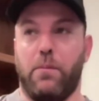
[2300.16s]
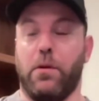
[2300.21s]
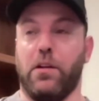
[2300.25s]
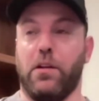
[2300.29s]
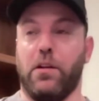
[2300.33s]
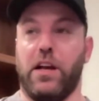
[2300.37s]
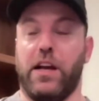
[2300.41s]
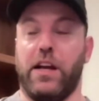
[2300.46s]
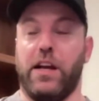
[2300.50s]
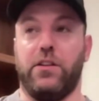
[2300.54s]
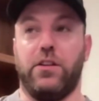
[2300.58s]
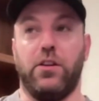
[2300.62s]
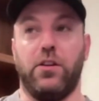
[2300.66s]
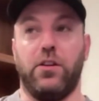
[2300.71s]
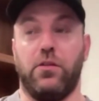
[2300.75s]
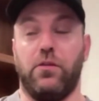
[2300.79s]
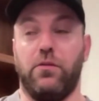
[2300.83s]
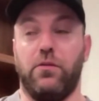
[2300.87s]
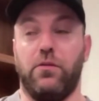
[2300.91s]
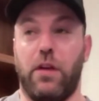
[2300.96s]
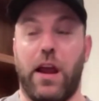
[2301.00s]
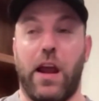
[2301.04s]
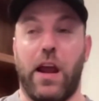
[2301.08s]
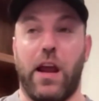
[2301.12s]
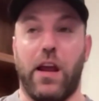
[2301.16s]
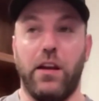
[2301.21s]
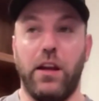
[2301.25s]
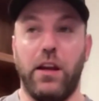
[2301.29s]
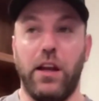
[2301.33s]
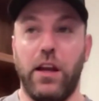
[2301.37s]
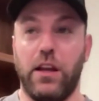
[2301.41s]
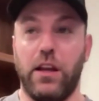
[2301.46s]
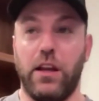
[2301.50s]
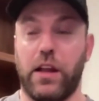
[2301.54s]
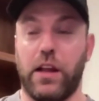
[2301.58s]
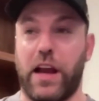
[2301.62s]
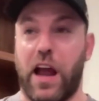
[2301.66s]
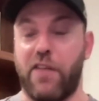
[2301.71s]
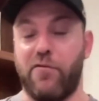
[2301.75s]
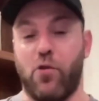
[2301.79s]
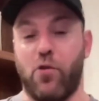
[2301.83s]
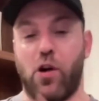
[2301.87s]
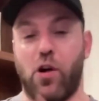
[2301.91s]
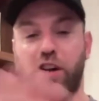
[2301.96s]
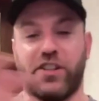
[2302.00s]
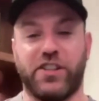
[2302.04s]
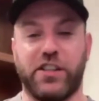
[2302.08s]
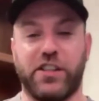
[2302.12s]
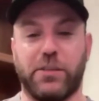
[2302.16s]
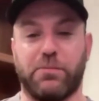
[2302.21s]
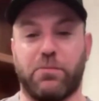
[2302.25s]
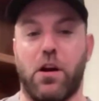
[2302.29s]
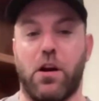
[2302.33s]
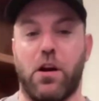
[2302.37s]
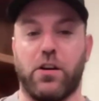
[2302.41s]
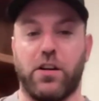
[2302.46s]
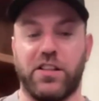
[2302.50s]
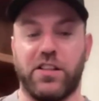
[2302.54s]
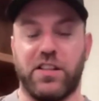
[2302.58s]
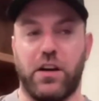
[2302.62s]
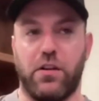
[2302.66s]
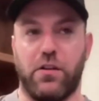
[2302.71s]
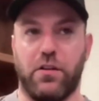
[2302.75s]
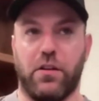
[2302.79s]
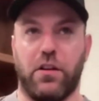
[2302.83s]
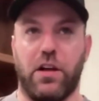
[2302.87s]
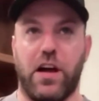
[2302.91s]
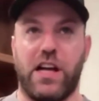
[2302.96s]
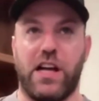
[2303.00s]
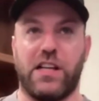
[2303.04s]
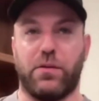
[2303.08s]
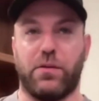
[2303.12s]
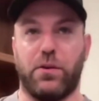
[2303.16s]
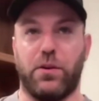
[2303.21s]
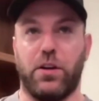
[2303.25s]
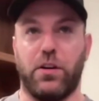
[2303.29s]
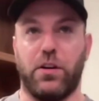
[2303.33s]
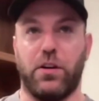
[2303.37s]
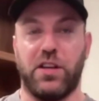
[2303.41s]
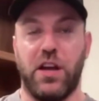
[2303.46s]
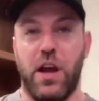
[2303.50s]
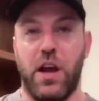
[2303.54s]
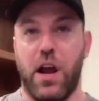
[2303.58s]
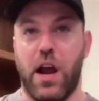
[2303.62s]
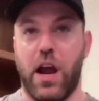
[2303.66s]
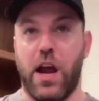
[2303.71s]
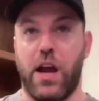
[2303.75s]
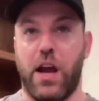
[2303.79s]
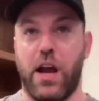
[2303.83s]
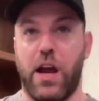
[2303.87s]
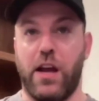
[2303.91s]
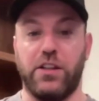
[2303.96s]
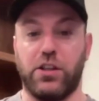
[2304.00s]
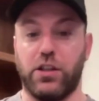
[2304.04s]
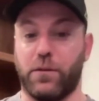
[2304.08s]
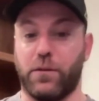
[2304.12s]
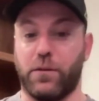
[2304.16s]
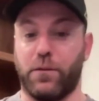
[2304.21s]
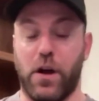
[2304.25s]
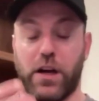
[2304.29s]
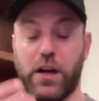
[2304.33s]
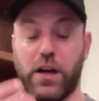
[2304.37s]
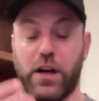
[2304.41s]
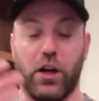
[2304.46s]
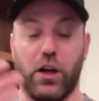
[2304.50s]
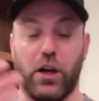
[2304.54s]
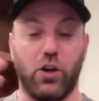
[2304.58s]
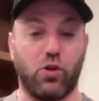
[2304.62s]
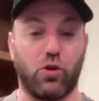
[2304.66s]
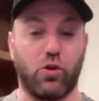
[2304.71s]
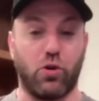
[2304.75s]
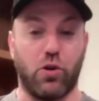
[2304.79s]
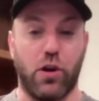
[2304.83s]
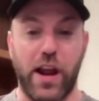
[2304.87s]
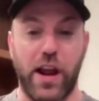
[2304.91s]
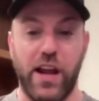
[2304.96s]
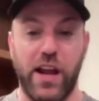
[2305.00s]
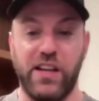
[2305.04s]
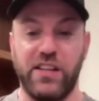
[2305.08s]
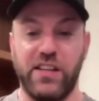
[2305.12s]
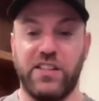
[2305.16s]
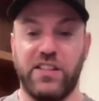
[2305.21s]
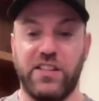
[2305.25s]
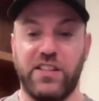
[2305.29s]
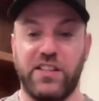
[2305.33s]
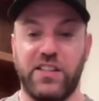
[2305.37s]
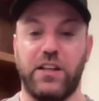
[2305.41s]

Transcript: But like, dude, Andy, like I've watched his progress now over the last few years, and it's just fucking crazy.